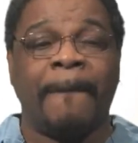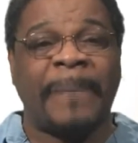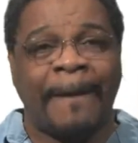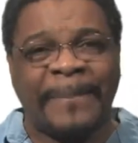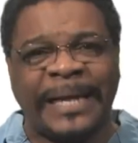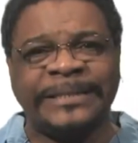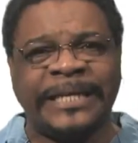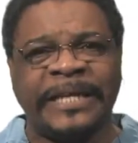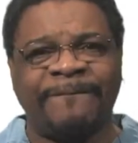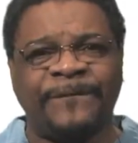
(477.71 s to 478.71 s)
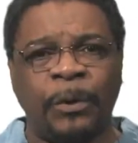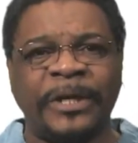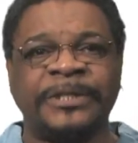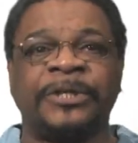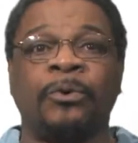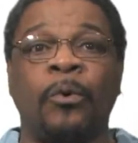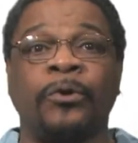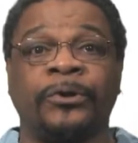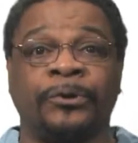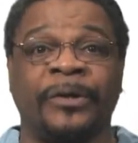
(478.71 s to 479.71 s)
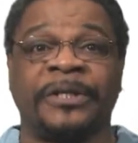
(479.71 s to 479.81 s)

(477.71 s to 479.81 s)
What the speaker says: by maintaining focus and order during